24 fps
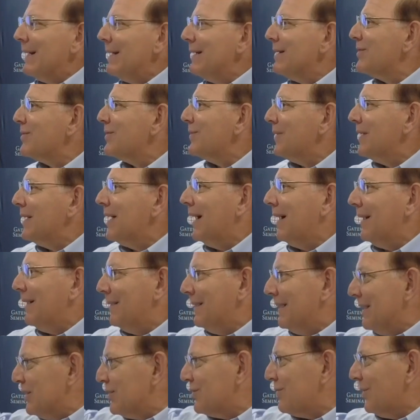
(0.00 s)
Uh,
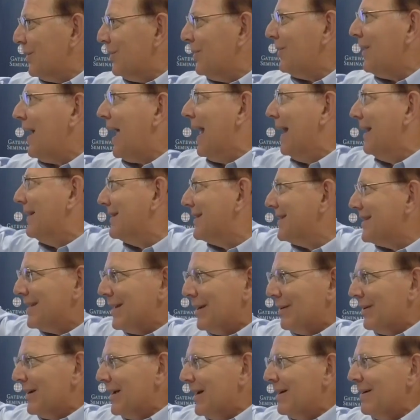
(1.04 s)
Israel and
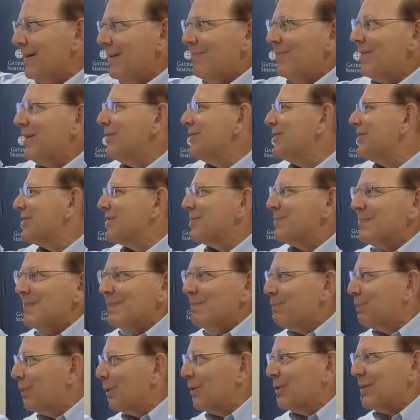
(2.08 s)
Syria, they're just
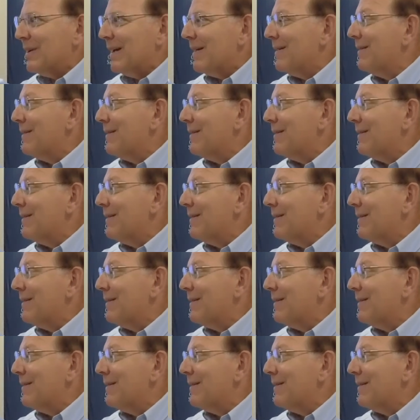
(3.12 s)
burned.